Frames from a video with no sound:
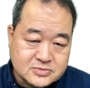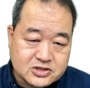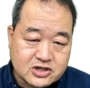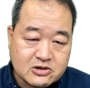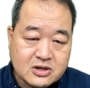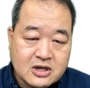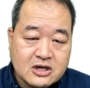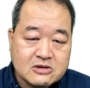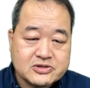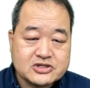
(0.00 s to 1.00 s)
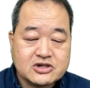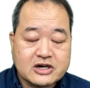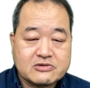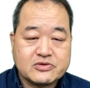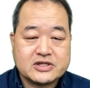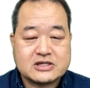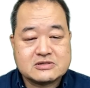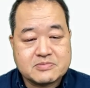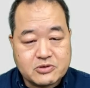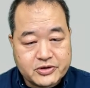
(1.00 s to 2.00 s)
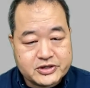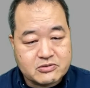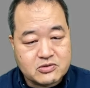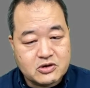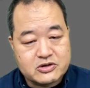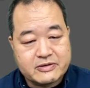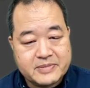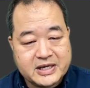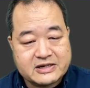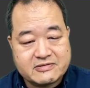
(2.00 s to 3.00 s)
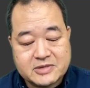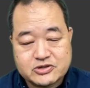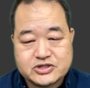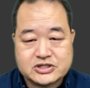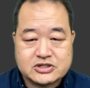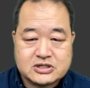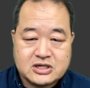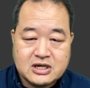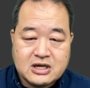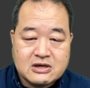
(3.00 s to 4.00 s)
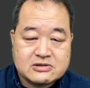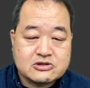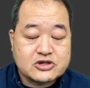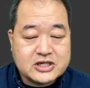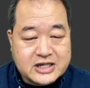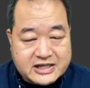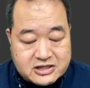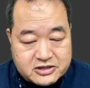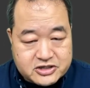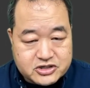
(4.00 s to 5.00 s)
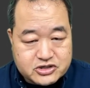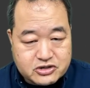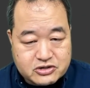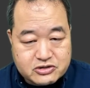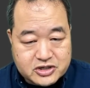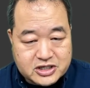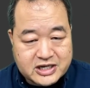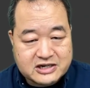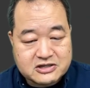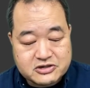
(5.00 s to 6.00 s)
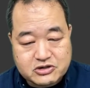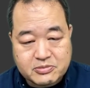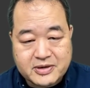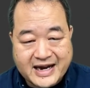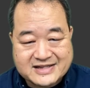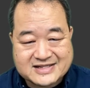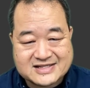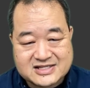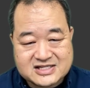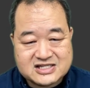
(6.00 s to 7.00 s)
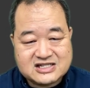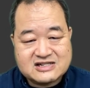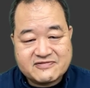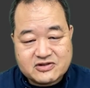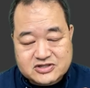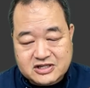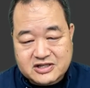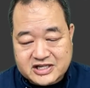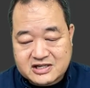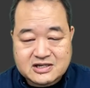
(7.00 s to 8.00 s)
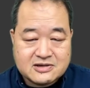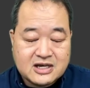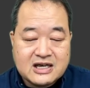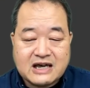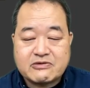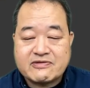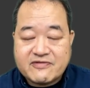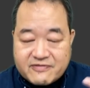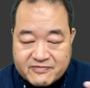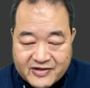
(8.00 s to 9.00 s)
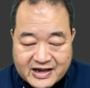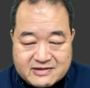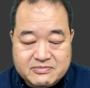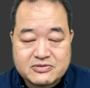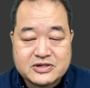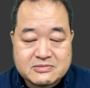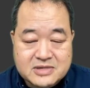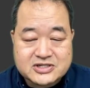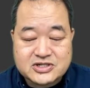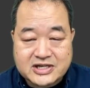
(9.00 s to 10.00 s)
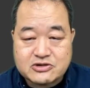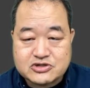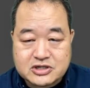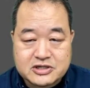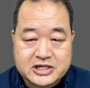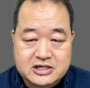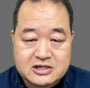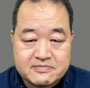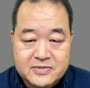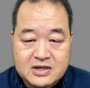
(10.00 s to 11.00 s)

So we started with exploring the role of pain and emotions, looking at the literature, looking at clinical practice and seeing if there's a link. And we've found pretty much that there's a link.